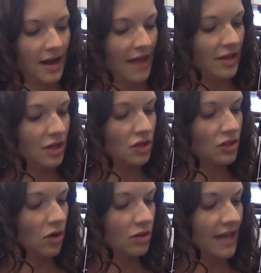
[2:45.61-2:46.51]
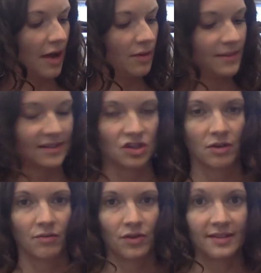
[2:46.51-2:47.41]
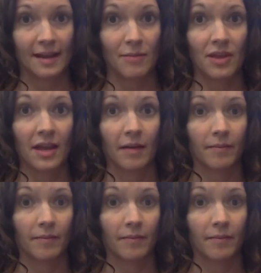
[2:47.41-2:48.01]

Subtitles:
and then you just go down a position for the same thing.